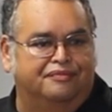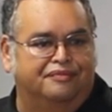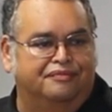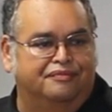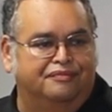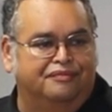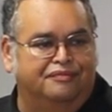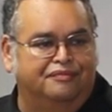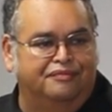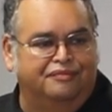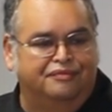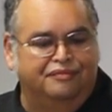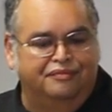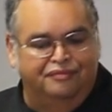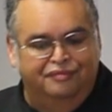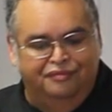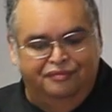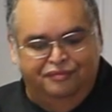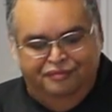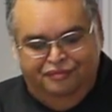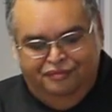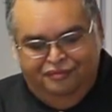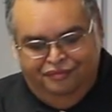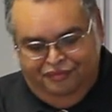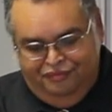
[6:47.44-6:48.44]

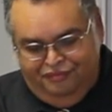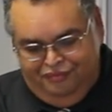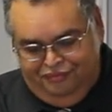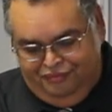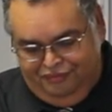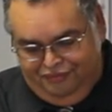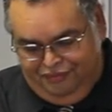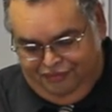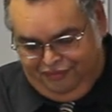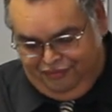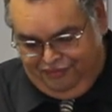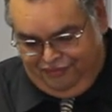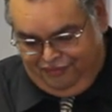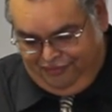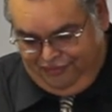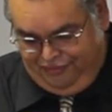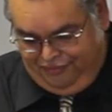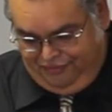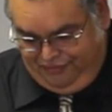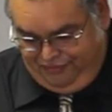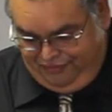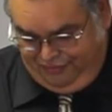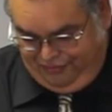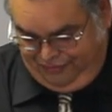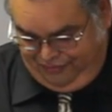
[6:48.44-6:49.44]

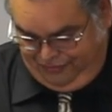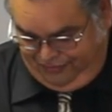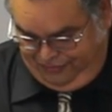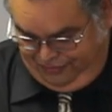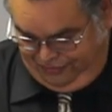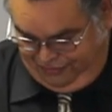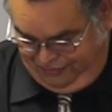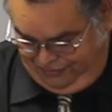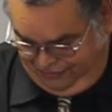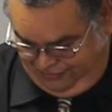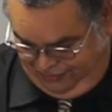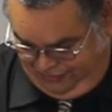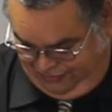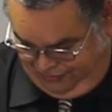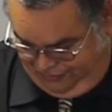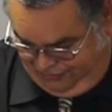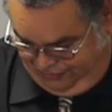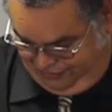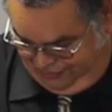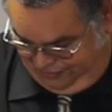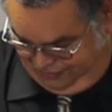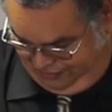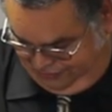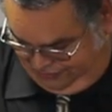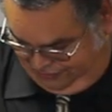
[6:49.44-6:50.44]

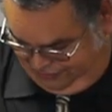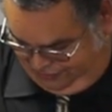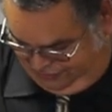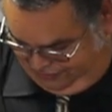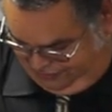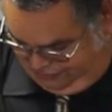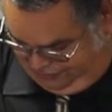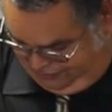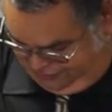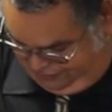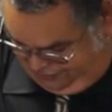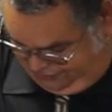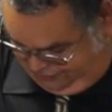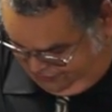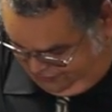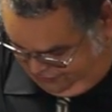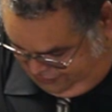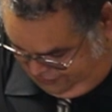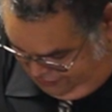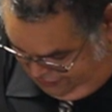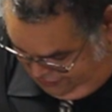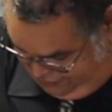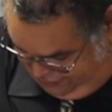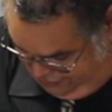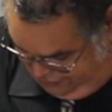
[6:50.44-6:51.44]

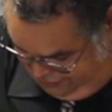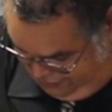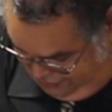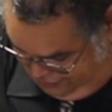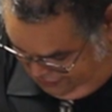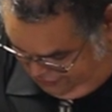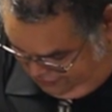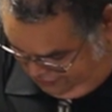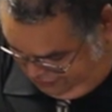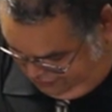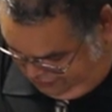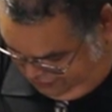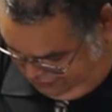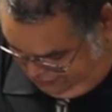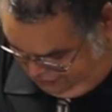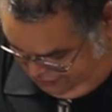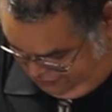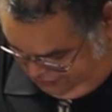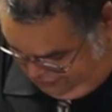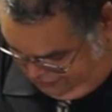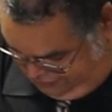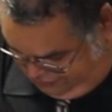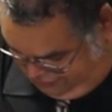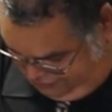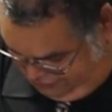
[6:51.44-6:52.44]

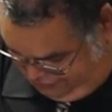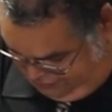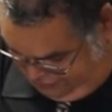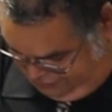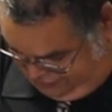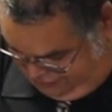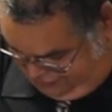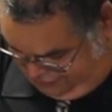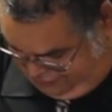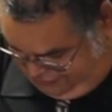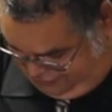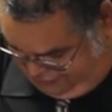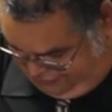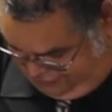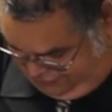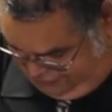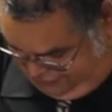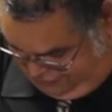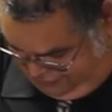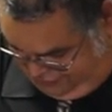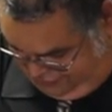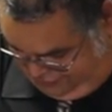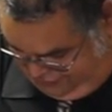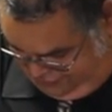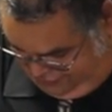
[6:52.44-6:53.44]

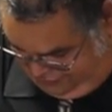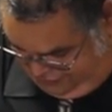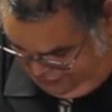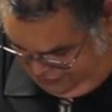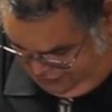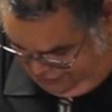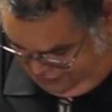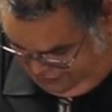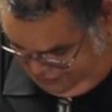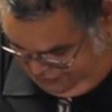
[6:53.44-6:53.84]
(no one is talking)